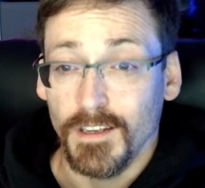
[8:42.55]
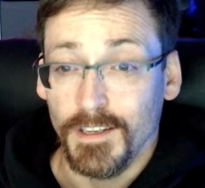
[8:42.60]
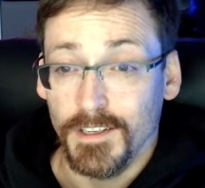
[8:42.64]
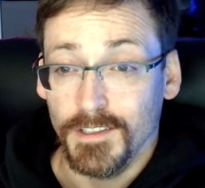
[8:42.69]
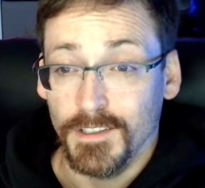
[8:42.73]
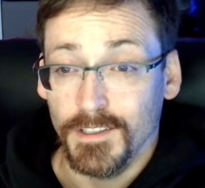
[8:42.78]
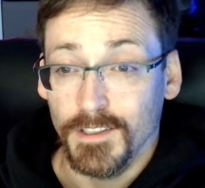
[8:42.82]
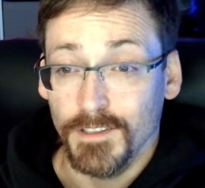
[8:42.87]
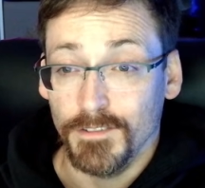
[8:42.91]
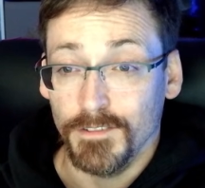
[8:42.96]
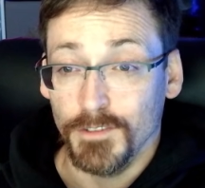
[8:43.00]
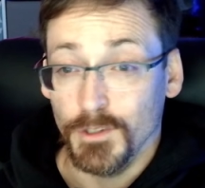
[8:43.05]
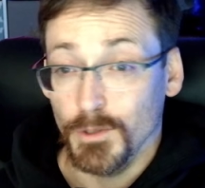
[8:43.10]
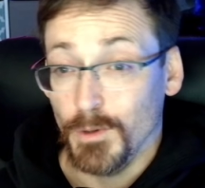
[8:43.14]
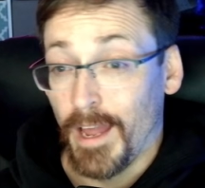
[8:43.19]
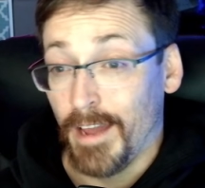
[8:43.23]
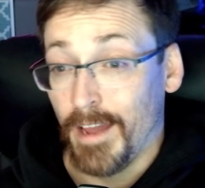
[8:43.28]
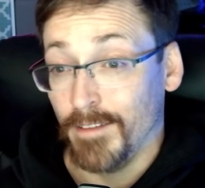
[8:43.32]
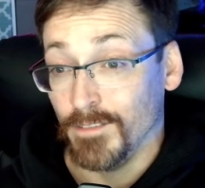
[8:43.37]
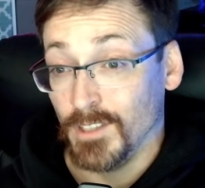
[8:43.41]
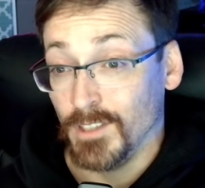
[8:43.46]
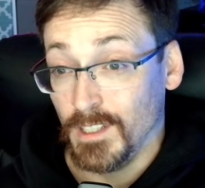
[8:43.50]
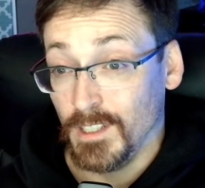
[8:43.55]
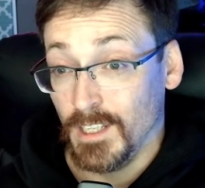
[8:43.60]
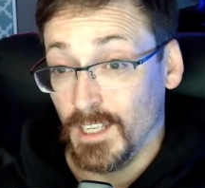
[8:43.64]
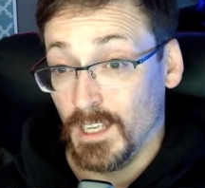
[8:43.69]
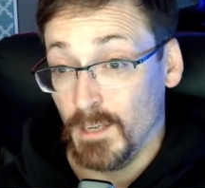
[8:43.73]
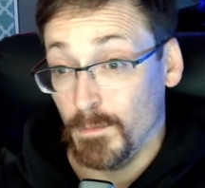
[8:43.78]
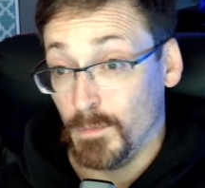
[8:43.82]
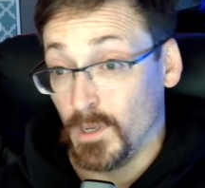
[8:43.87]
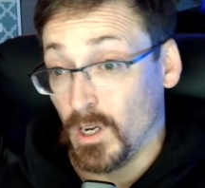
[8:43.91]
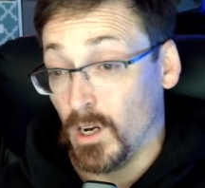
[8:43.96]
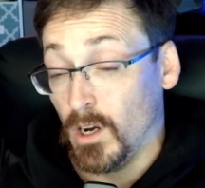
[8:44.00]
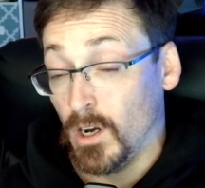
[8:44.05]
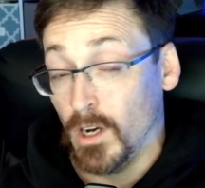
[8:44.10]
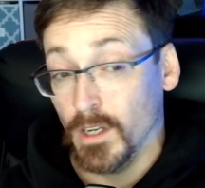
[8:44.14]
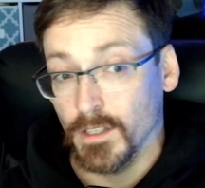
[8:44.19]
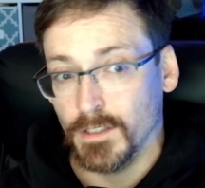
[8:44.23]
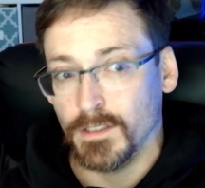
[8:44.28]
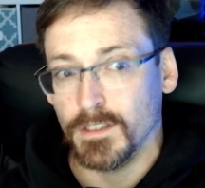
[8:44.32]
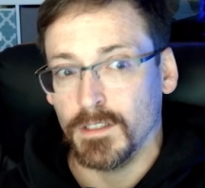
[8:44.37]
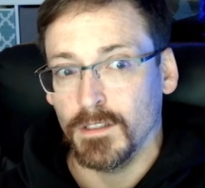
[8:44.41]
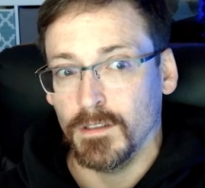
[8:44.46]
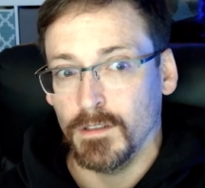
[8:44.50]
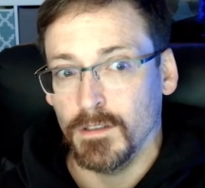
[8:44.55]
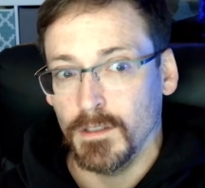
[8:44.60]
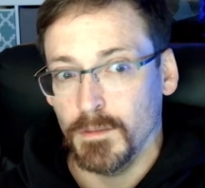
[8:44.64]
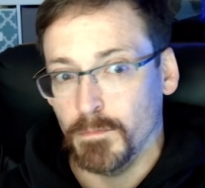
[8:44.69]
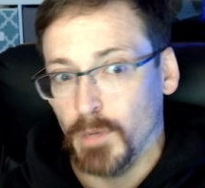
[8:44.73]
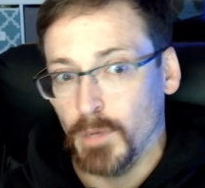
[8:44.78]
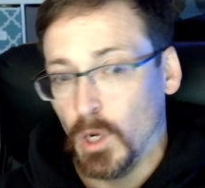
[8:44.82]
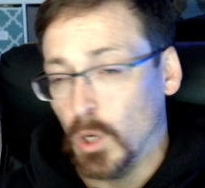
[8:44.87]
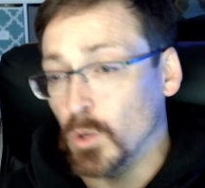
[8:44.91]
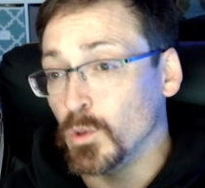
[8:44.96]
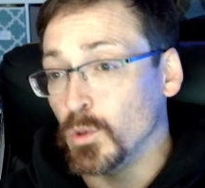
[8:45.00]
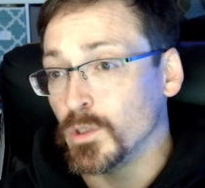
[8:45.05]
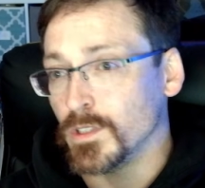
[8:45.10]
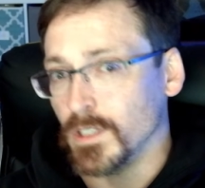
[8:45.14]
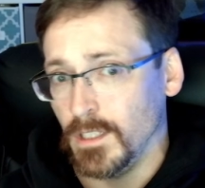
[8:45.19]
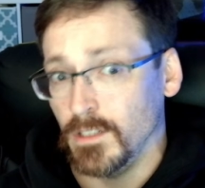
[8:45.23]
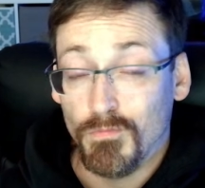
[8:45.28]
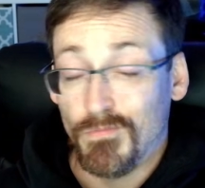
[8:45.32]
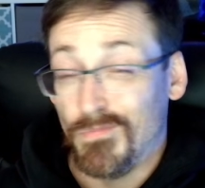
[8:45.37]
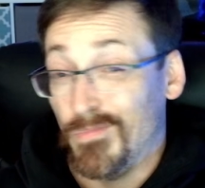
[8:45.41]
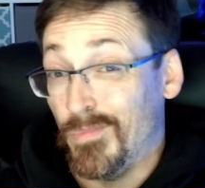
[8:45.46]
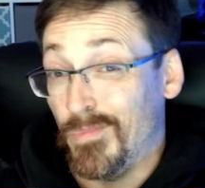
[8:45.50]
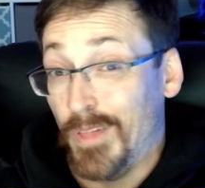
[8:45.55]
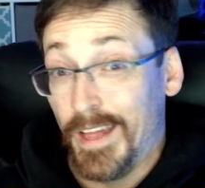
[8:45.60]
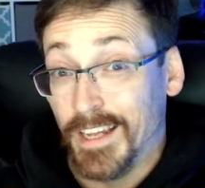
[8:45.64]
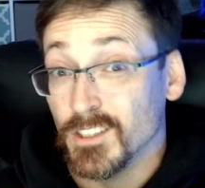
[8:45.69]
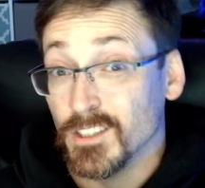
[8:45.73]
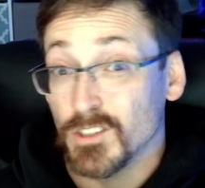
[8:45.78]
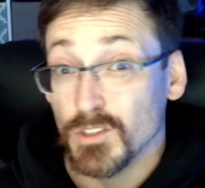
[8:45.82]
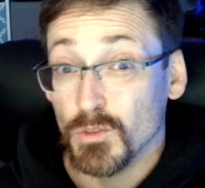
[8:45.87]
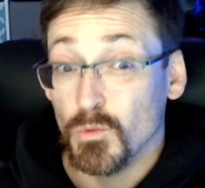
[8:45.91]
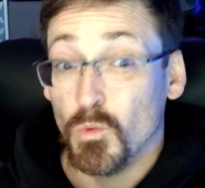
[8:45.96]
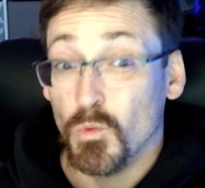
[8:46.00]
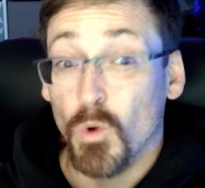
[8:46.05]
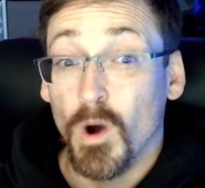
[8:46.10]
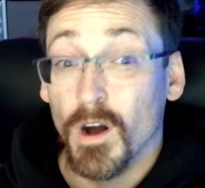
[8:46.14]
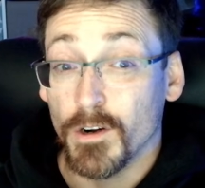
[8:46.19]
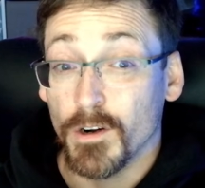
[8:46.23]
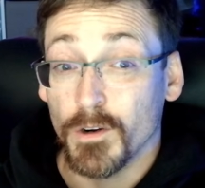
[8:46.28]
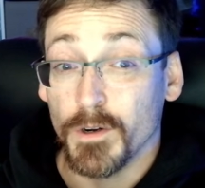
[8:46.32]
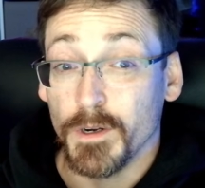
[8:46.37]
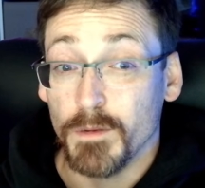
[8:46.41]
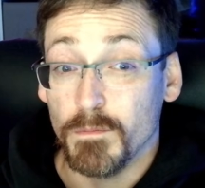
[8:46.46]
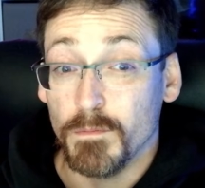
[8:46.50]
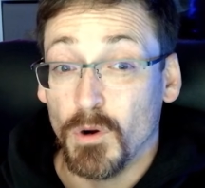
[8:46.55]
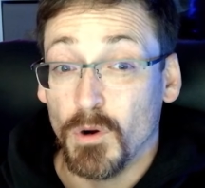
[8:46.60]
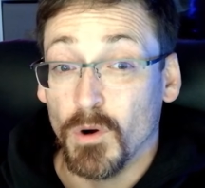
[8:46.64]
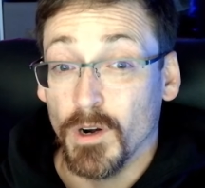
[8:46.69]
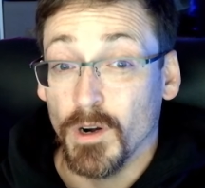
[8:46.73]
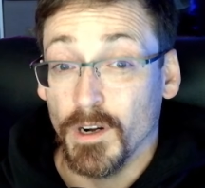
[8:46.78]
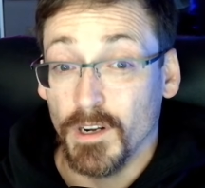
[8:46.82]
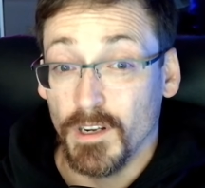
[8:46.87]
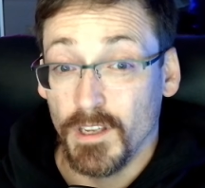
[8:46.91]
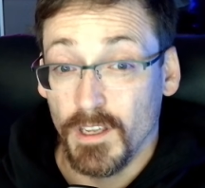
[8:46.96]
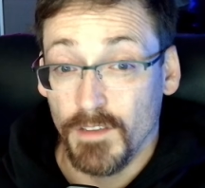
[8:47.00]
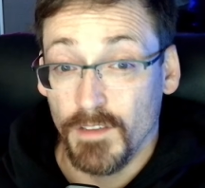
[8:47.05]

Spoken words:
And if you have to keep constantly posting, that's the watering part.